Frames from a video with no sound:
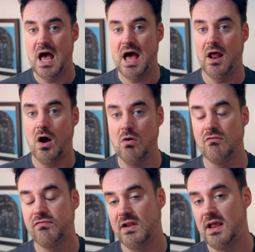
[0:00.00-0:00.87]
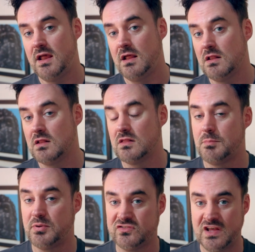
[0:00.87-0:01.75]
and hopefully the
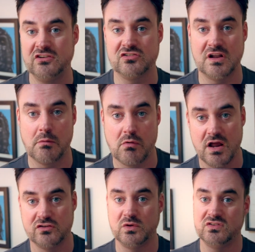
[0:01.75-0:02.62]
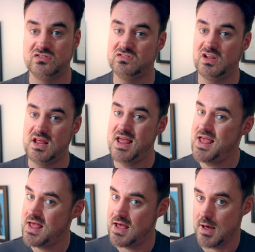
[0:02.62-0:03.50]
potential upgrades we see
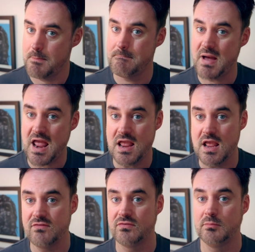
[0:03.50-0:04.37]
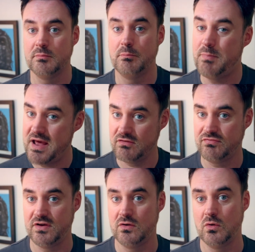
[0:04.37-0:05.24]
here may even
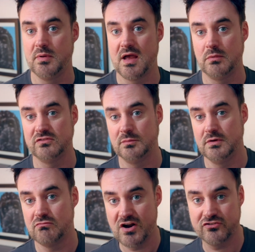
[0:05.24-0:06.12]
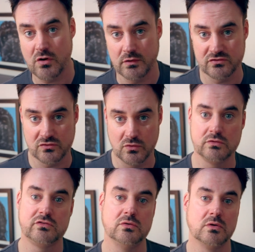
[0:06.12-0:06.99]
benefit or be able to be retro
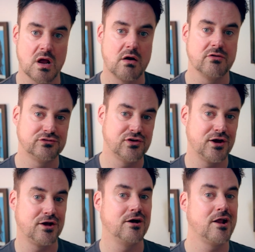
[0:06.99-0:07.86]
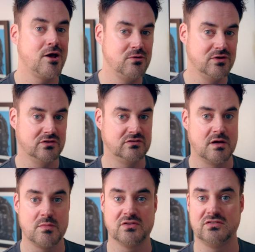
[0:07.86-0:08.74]
installed to current Taycan owners
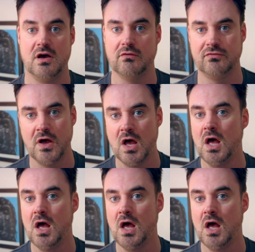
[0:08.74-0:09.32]
like myself.